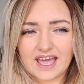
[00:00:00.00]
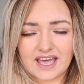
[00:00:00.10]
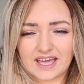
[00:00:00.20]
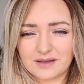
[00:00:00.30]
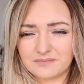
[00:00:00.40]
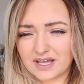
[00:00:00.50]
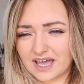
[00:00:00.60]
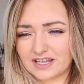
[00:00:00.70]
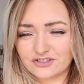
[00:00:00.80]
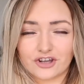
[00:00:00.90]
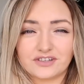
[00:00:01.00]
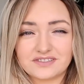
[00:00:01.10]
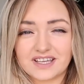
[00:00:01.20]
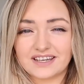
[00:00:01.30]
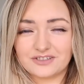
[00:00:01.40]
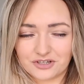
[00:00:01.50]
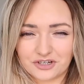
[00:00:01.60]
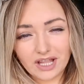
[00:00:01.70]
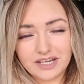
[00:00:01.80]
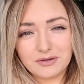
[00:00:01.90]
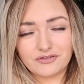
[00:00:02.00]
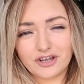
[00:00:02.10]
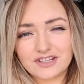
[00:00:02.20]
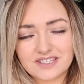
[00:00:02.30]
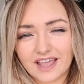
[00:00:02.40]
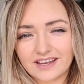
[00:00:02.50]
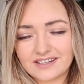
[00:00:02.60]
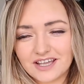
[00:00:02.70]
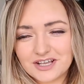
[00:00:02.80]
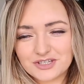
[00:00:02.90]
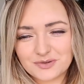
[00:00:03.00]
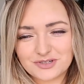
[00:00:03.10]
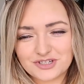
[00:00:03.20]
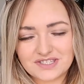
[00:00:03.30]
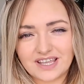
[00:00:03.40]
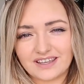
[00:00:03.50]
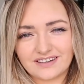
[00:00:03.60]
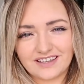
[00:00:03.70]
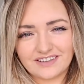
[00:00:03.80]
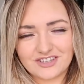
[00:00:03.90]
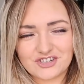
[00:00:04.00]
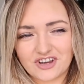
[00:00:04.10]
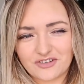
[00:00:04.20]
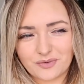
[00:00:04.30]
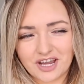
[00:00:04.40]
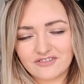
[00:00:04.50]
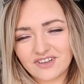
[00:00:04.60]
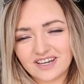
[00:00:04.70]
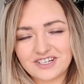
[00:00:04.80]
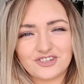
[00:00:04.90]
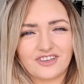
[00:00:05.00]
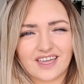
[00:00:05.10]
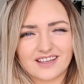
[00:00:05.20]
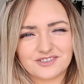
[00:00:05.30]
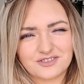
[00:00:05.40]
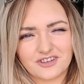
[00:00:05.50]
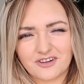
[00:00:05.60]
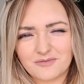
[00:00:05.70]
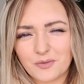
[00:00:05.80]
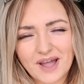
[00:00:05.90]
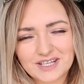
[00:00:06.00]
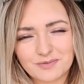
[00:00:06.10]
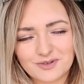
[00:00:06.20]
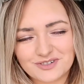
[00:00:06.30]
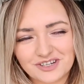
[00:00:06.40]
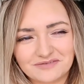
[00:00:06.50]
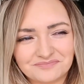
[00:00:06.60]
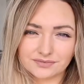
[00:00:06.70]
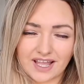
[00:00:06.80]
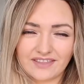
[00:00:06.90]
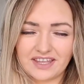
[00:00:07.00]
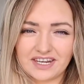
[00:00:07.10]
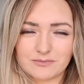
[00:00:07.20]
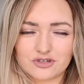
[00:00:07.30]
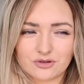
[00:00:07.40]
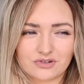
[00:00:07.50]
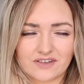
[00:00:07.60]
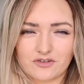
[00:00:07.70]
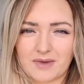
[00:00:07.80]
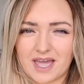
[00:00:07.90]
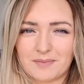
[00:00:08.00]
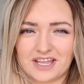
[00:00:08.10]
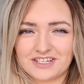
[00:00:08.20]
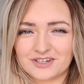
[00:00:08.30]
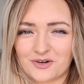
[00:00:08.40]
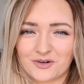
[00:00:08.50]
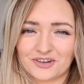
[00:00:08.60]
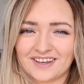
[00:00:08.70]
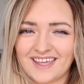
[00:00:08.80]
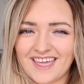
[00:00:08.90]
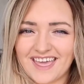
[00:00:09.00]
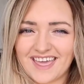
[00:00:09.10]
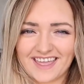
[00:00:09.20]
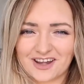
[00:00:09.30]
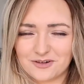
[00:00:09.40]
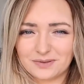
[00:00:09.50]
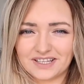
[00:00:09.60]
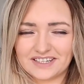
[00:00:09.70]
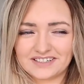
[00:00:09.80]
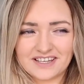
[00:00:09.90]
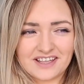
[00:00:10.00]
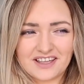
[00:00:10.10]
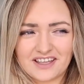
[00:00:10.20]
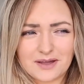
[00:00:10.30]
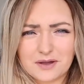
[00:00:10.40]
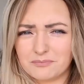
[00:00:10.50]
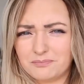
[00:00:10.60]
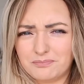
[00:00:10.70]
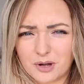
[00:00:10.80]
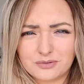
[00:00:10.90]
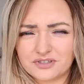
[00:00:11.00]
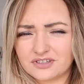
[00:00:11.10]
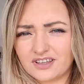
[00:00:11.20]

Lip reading: and it's outside now. And I moved it outside, so it's just sitting in the driveway ready to get some wax put onto it. And then I'm just going to give you my opinion on airplane, boat